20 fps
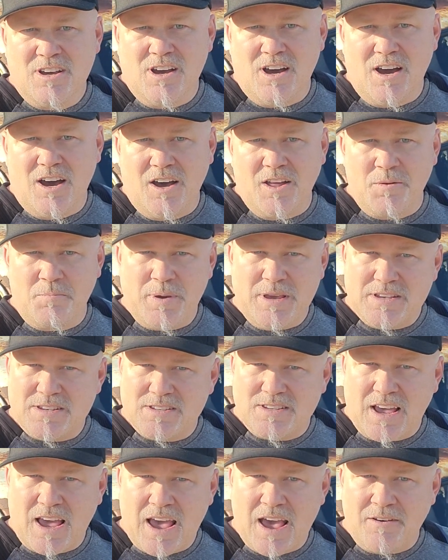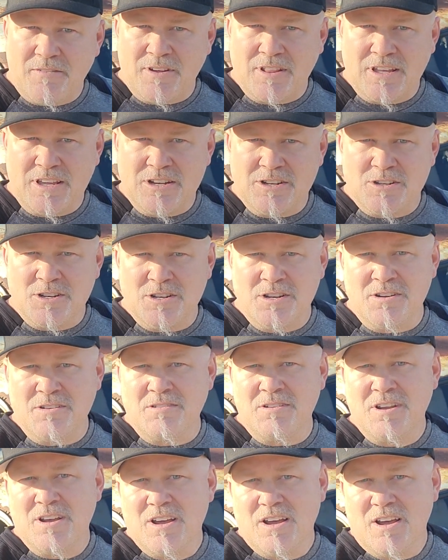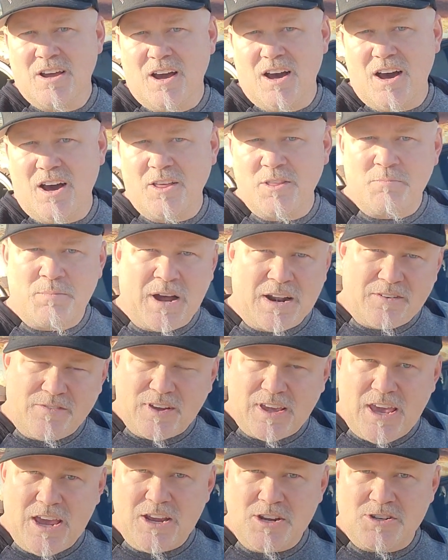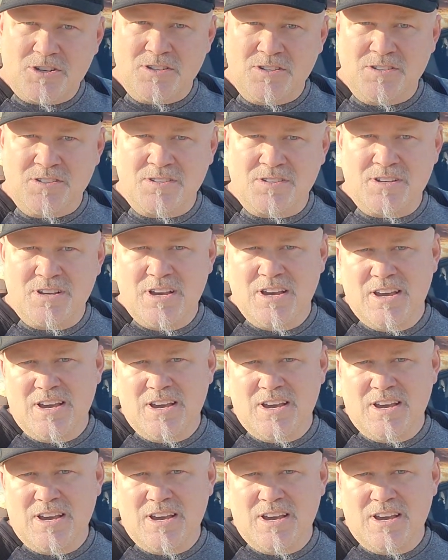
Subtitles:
the pieces I have on the engine, other modifications.